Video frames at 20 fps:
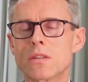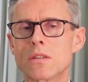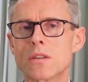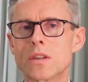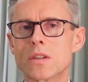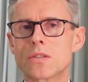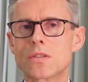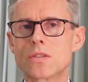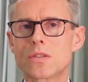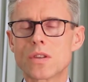
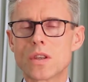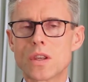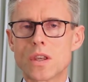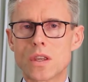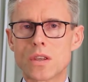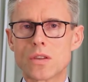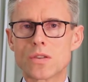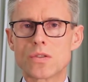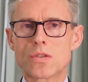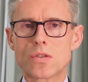This
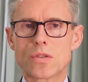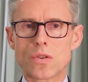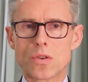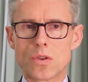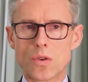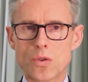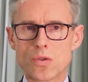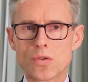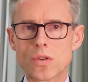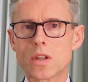is
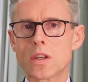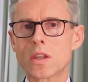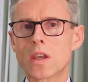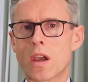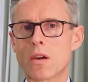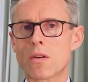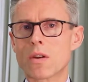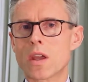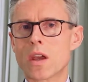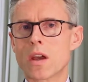usually
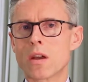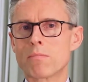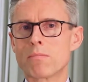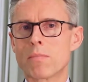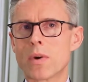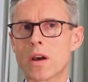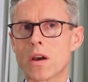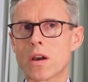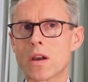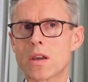carried out
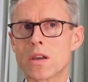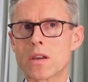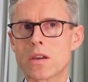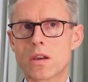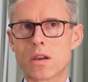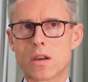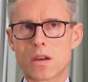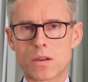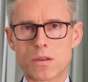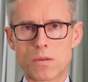by
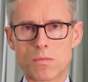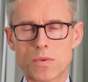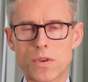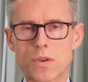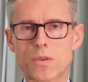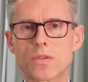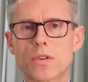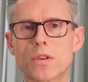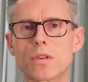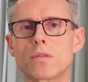a
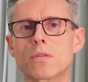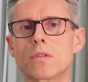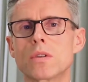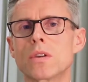computer